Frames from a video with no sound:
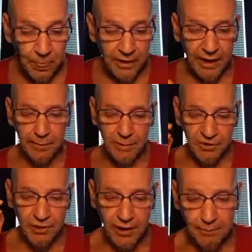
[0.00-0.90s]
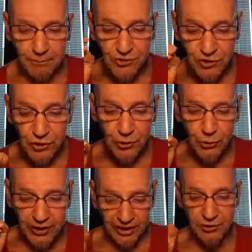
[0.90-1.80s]
cannabis and hemp
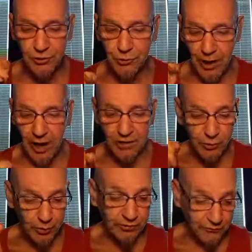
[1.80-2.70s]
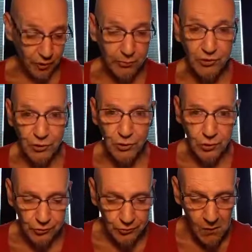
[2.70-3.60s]
do interact with
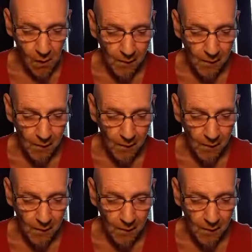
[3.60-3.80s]
pharmaceuticals.